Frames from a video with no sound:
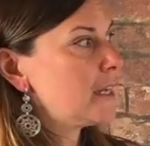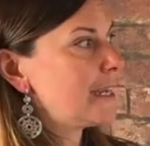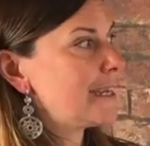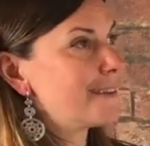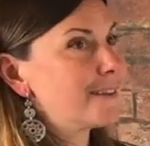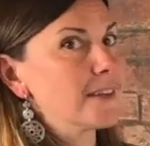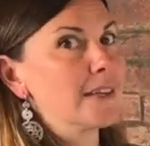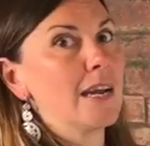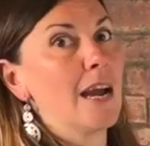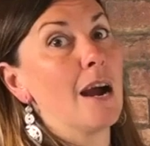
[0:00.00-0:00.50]

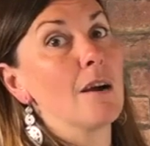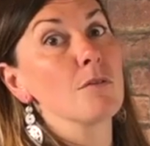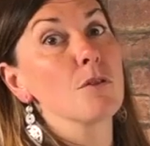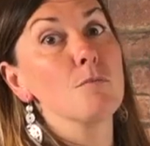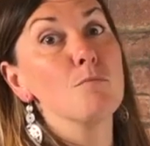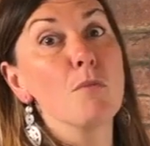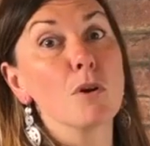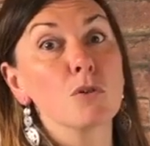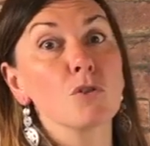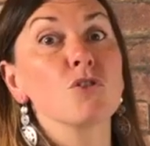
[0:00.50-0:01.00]
is going to have the
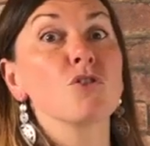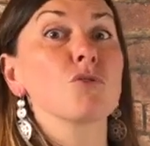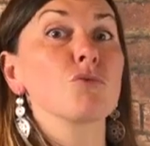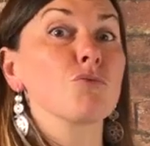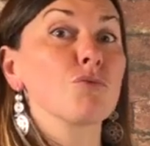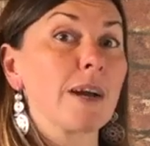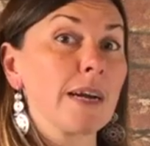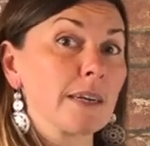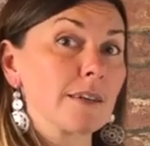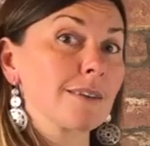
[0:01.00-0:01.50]
most
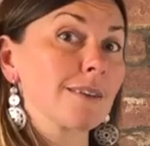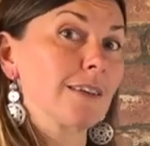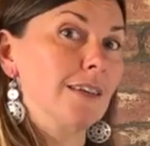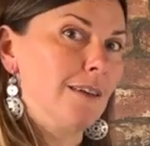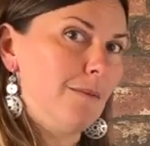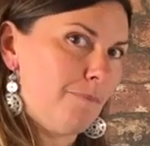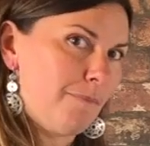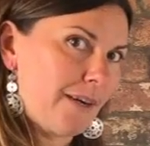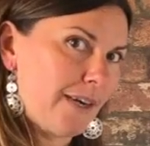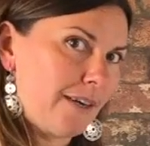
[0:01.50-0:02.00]
direct
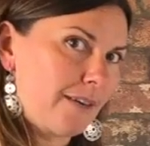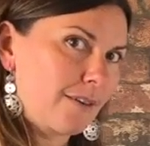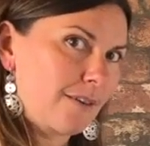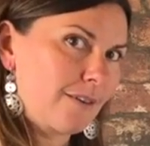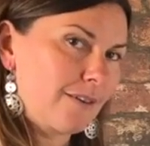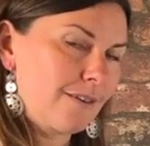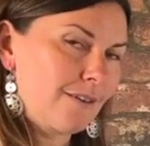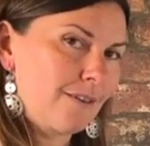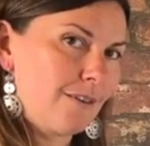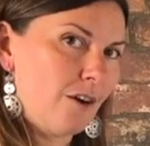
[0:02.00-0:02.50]

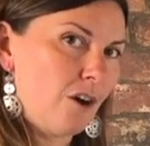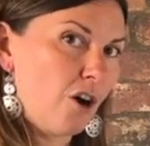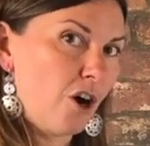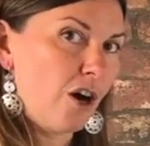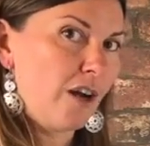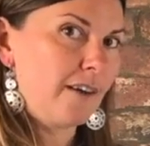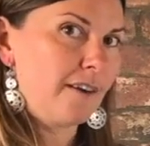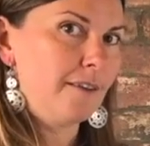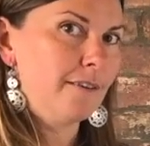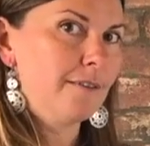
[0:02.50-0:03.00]
impact
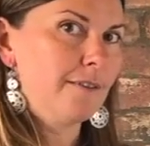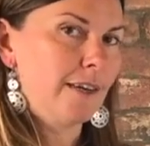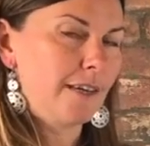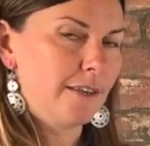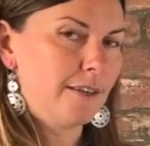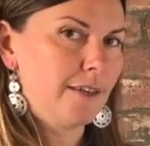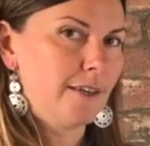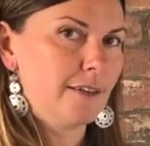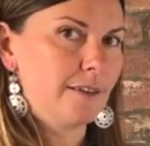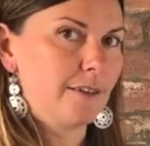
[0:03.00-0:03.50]
on
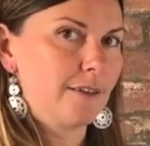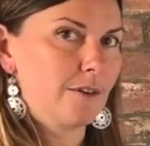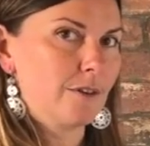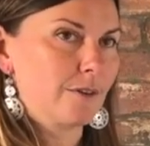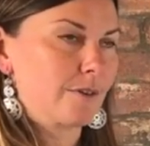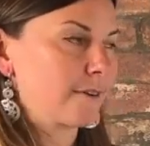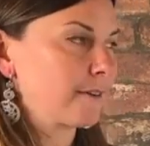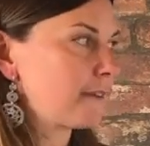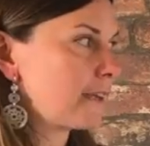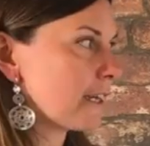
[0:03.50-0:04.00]
that tendon
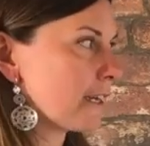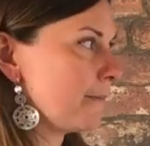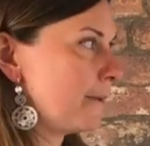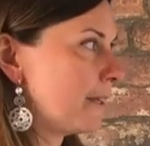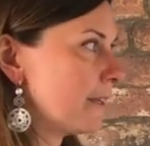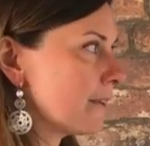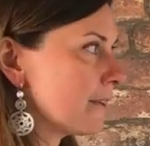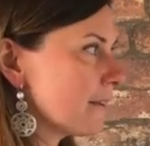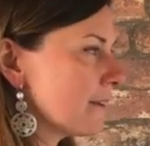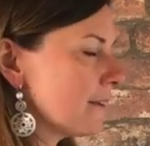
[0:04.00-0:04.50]
or
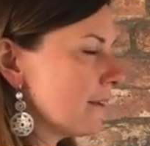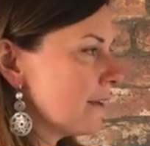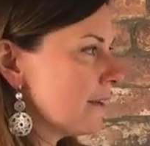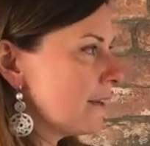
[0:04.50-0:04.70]
ligament.